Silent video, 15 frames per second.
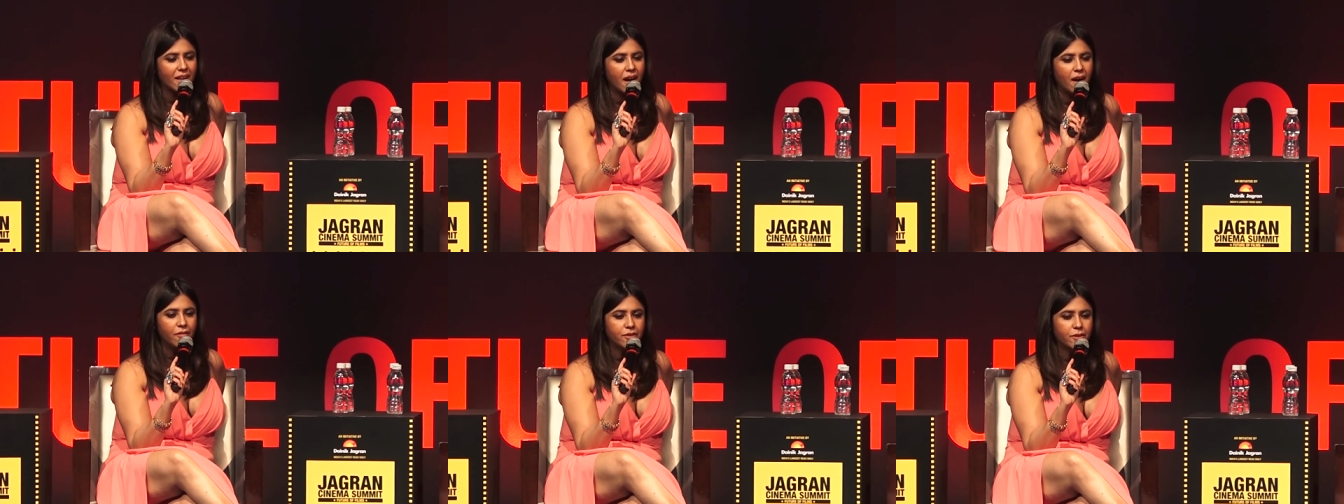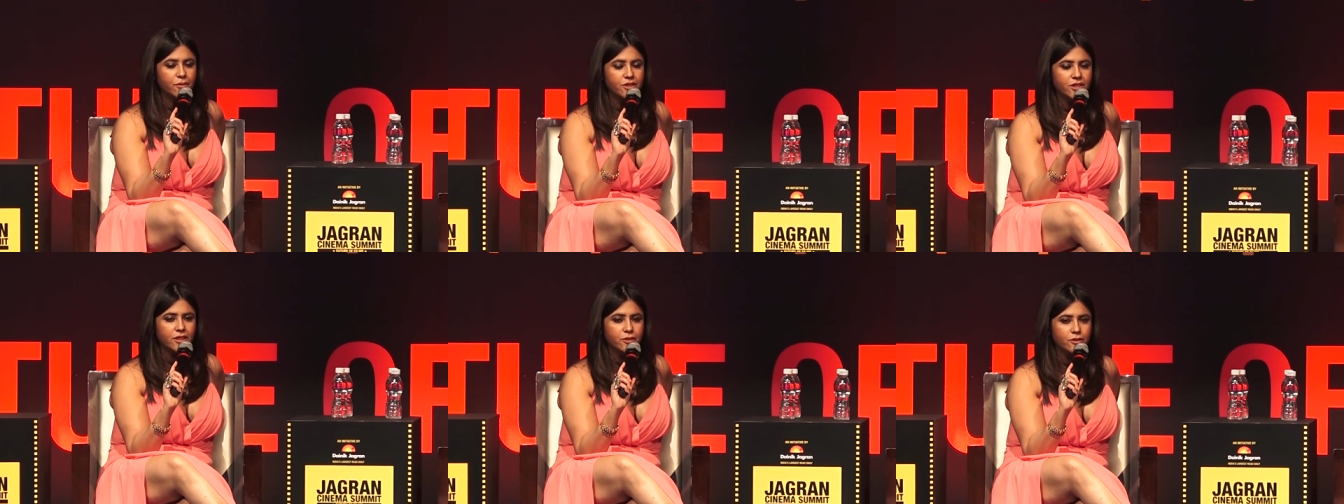after
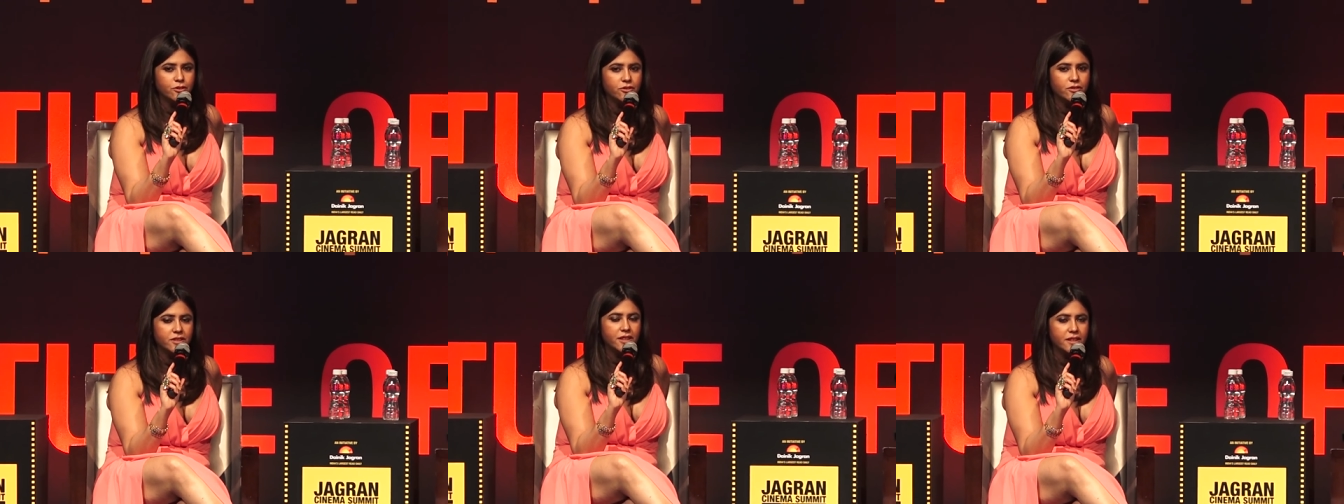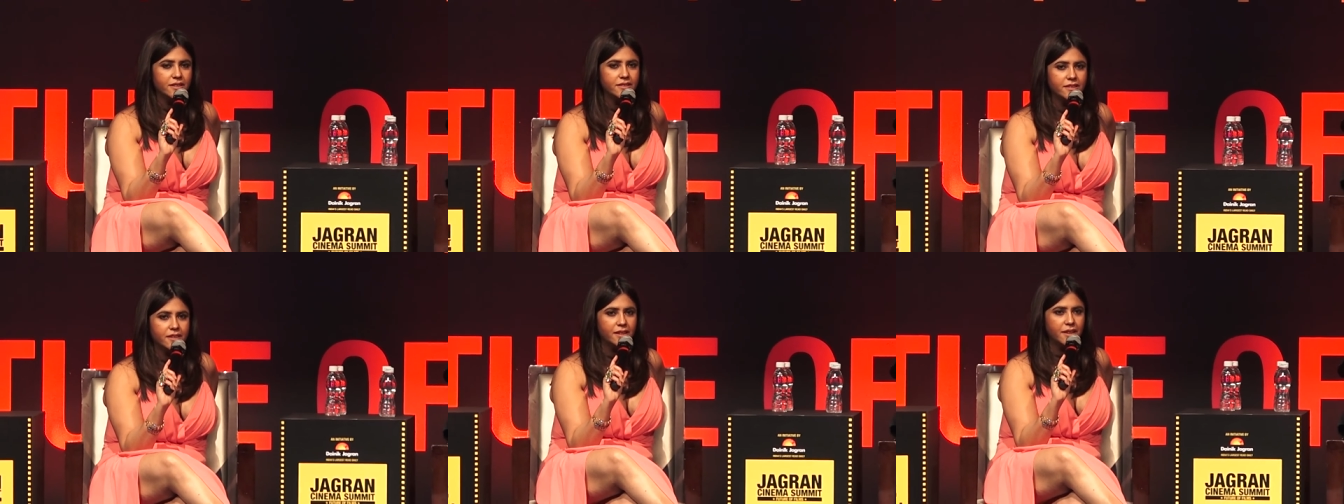which I used to see her
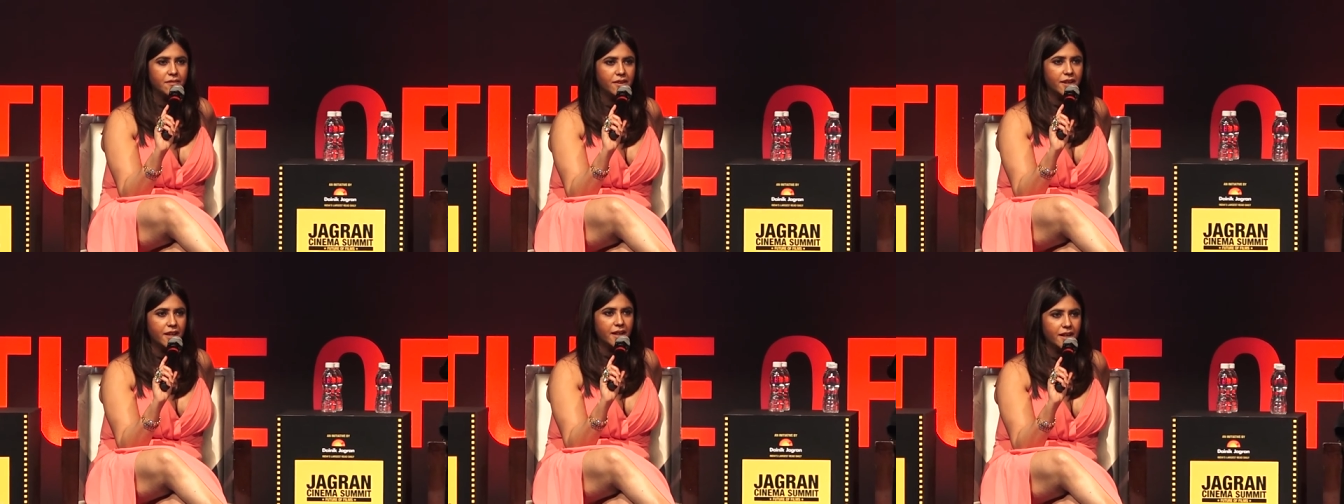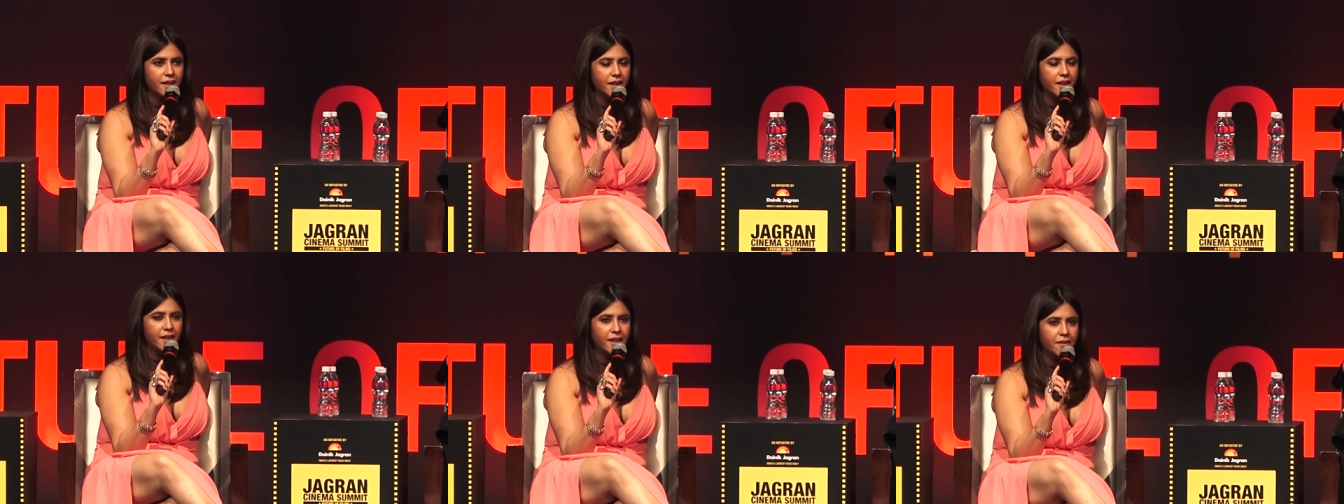in Siddhi Vinayak
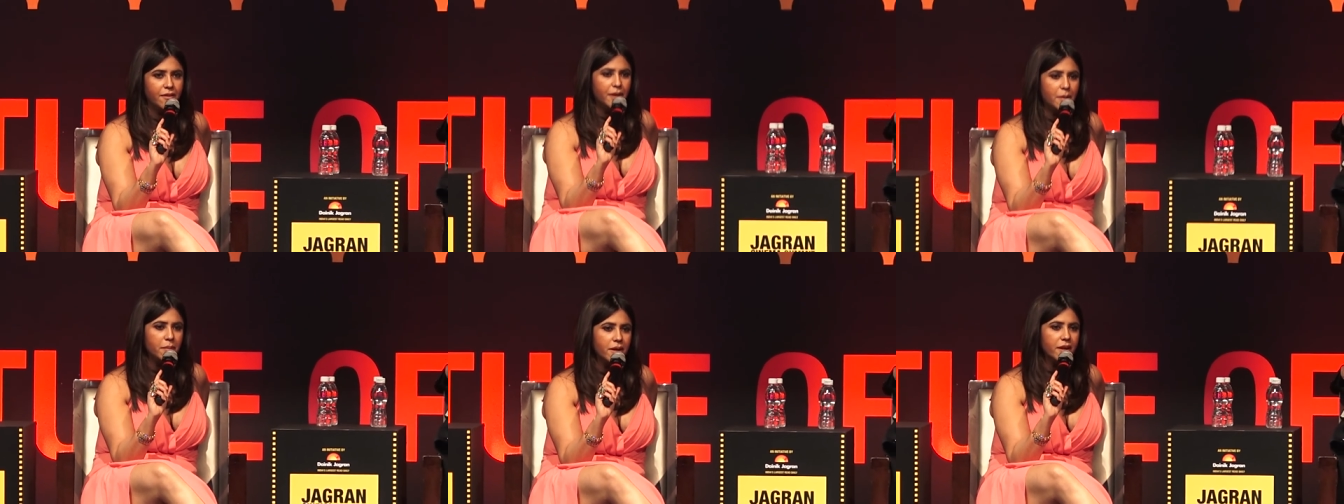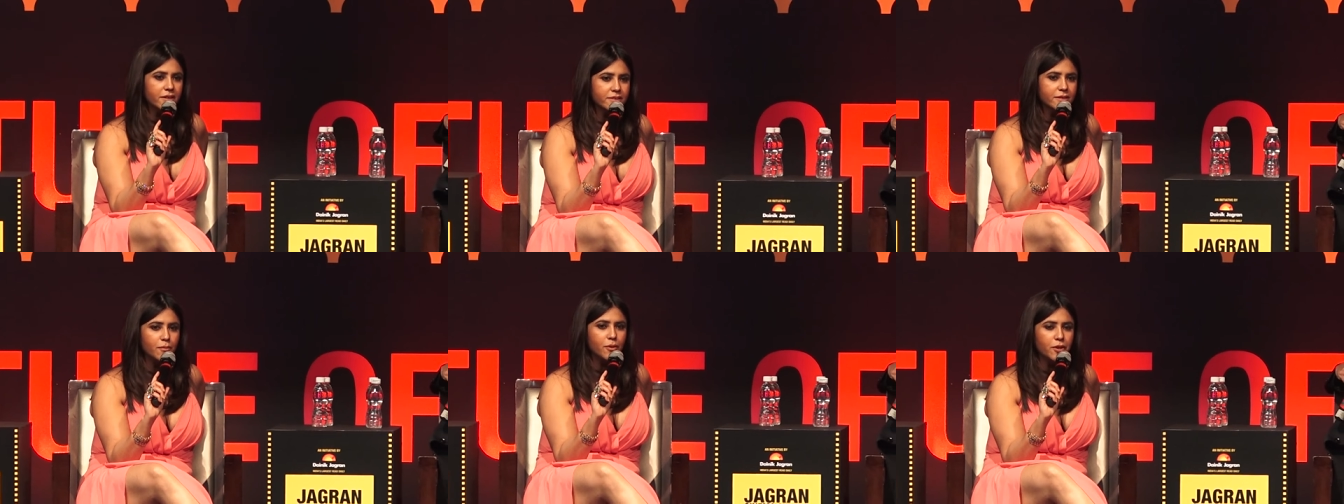and every time I
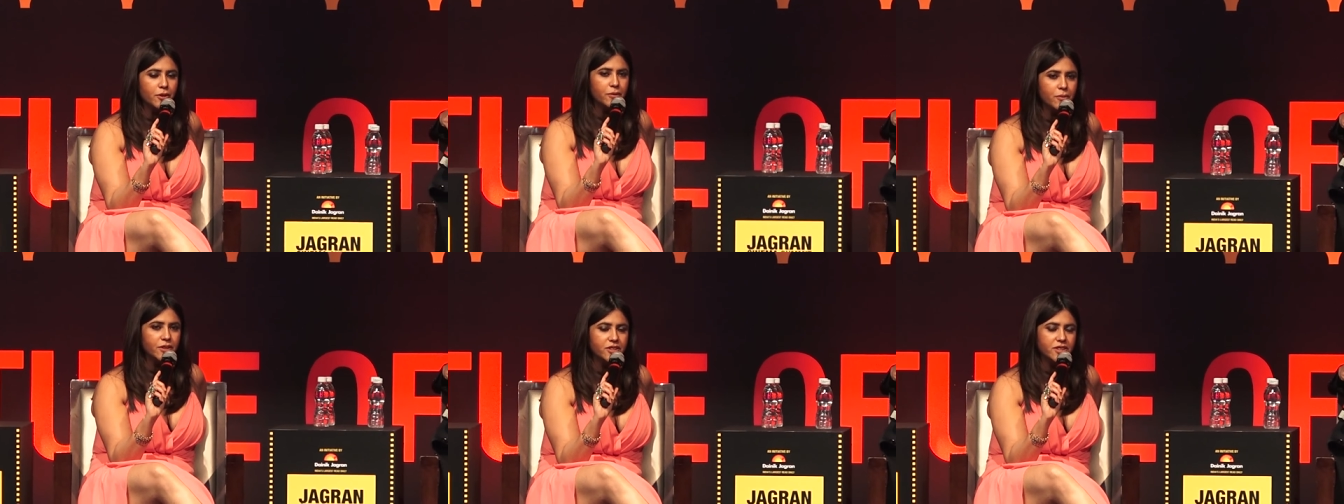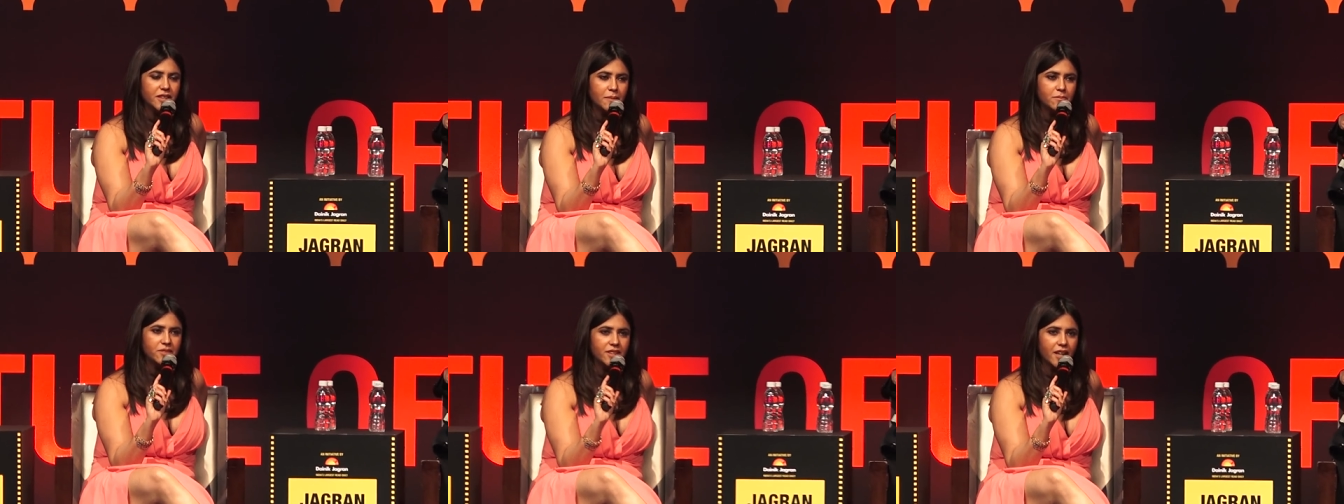asked her, what are you doing? She
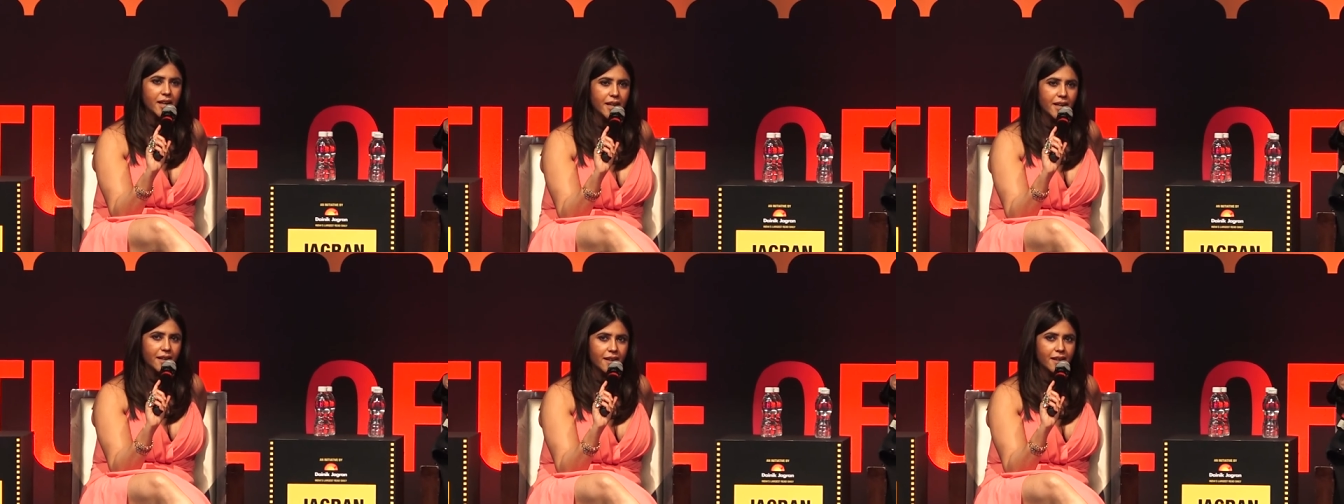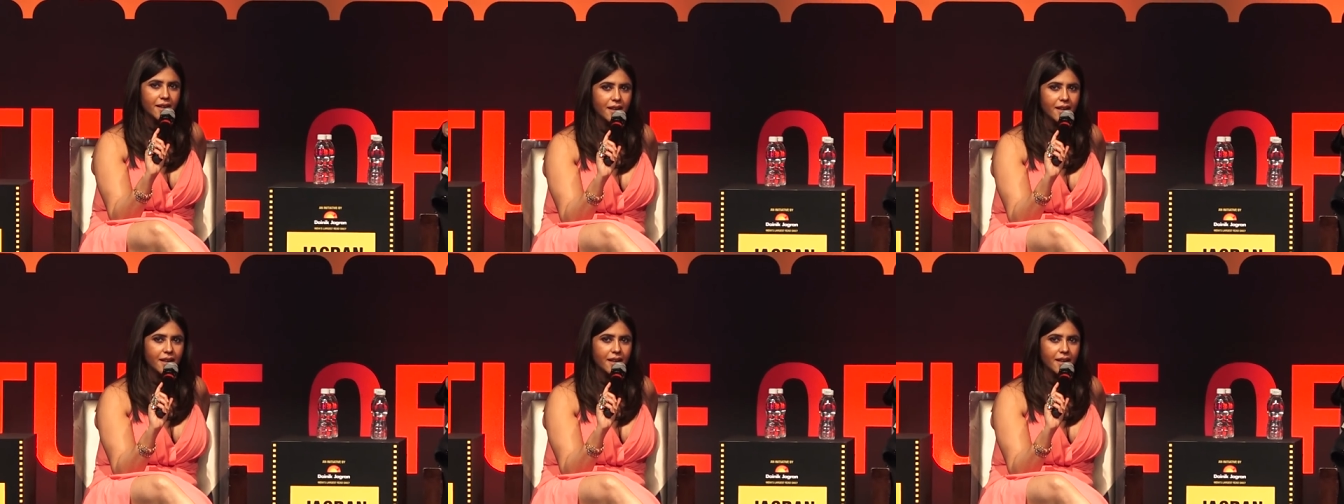said, I'm studying.